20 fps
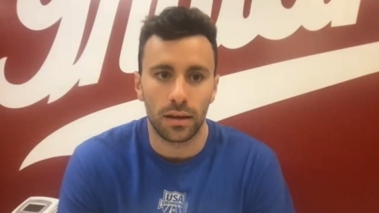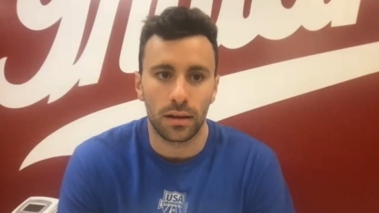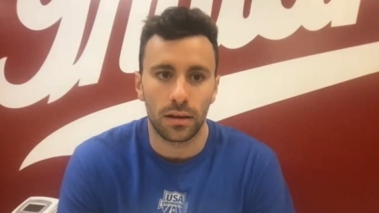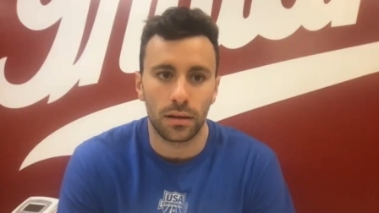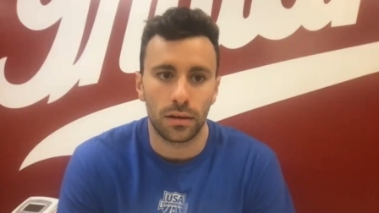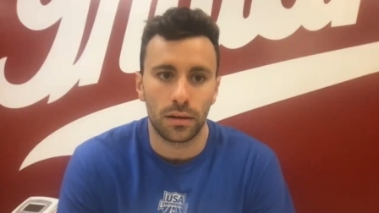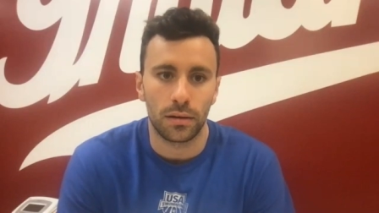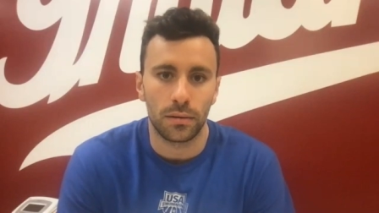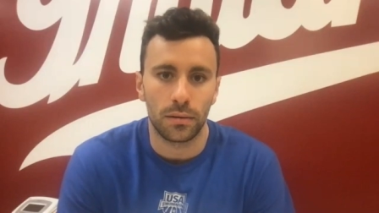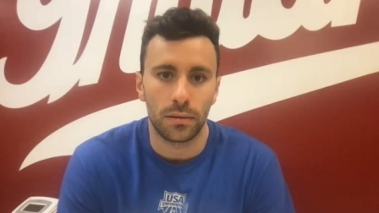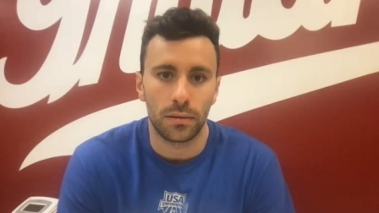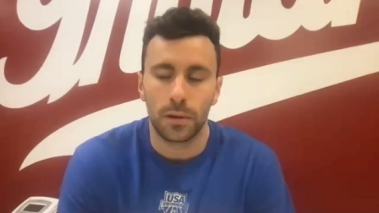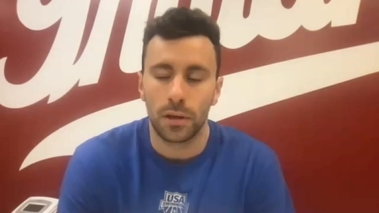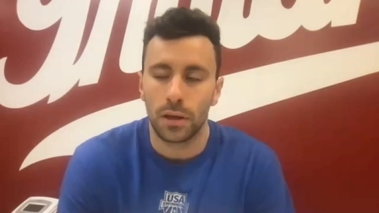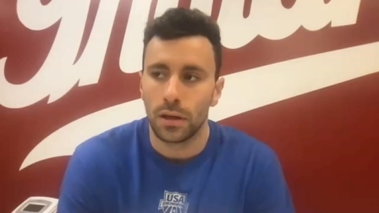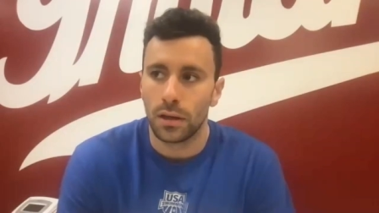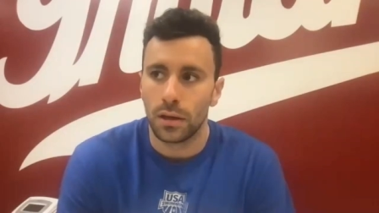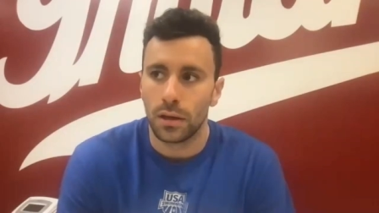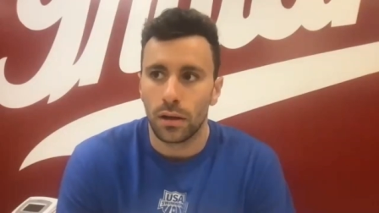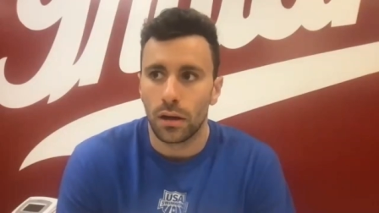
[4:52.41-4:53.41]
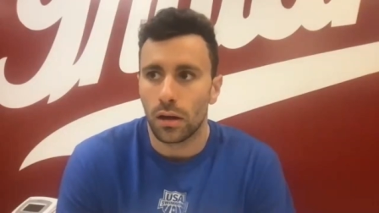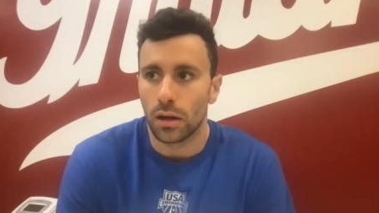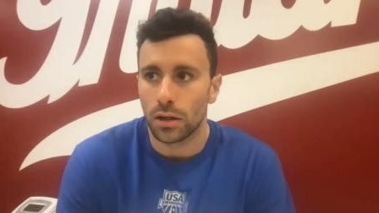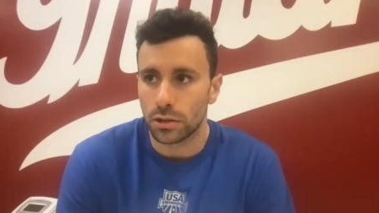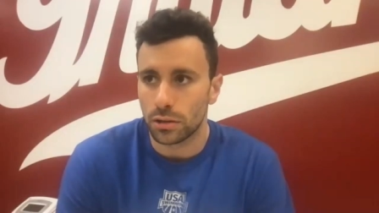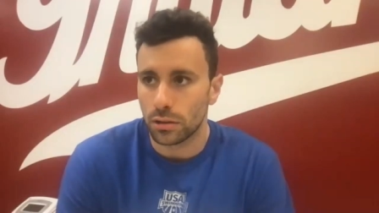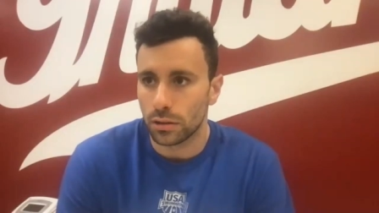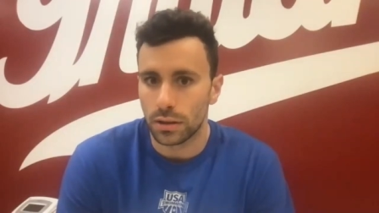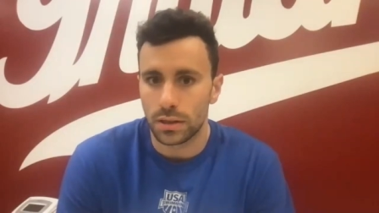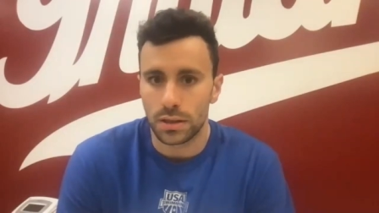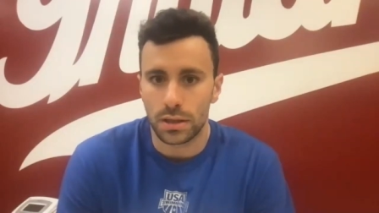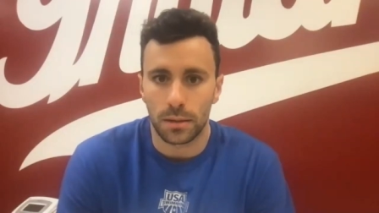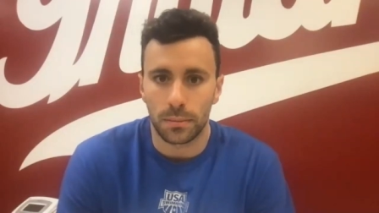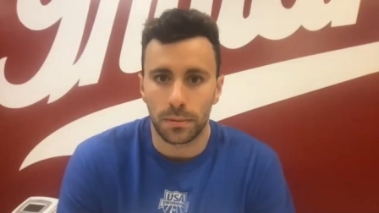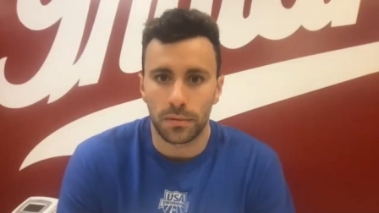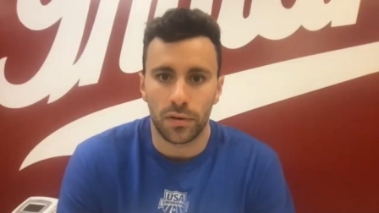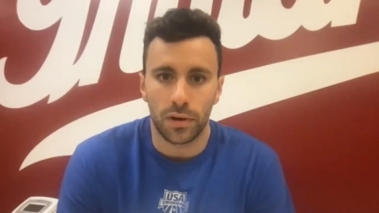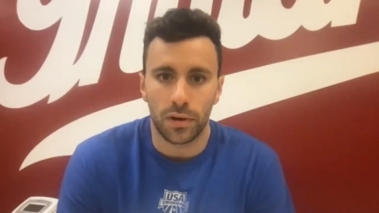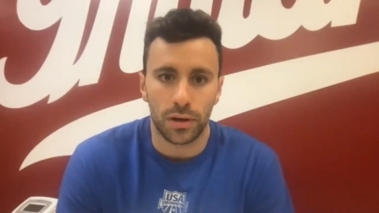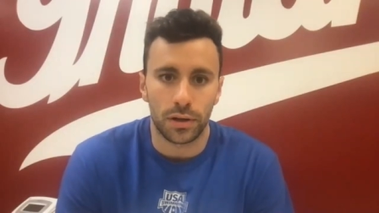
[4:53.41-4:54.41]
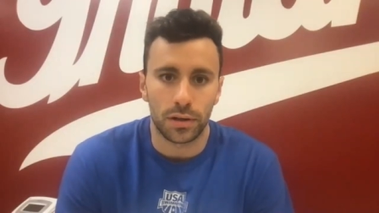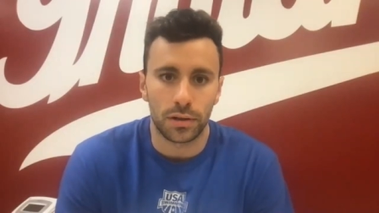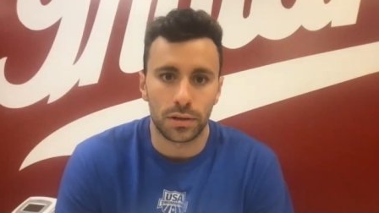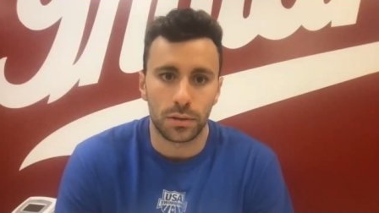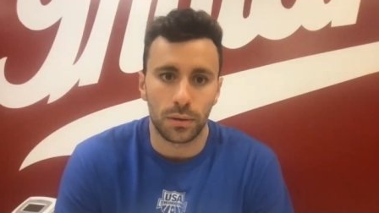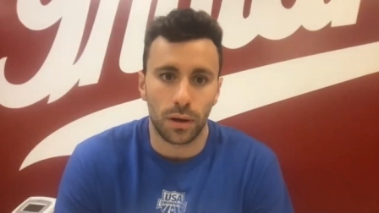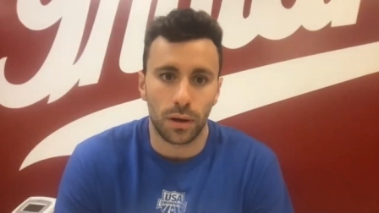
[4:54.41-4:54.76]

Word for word: Um, Australia is going to be very good too.